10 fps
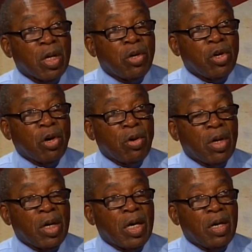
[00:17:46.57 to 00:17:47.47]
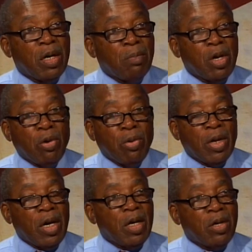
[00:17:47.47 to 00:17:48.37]
And, you know, and let them know,
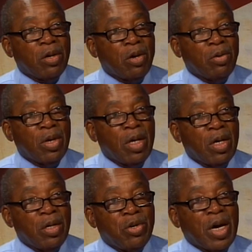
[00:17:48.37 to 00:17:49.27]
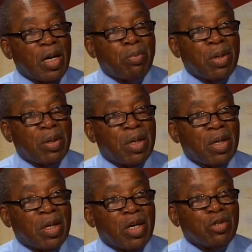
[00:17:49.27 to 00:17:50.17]
hey, you know, you got to
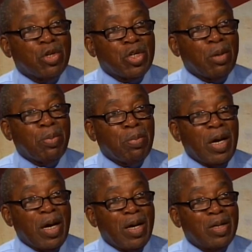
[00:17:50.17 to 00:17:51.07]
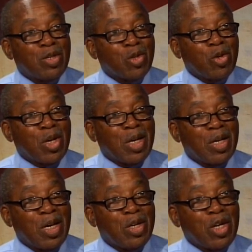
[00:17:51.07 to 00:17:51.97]
get yourself prepared so you can
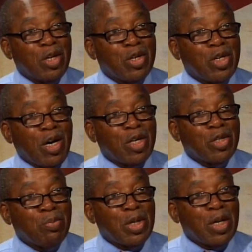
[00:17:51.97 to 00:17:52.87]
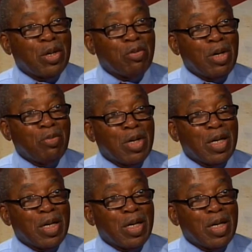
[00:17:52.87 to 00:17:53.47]
take the torch and begin to run with it.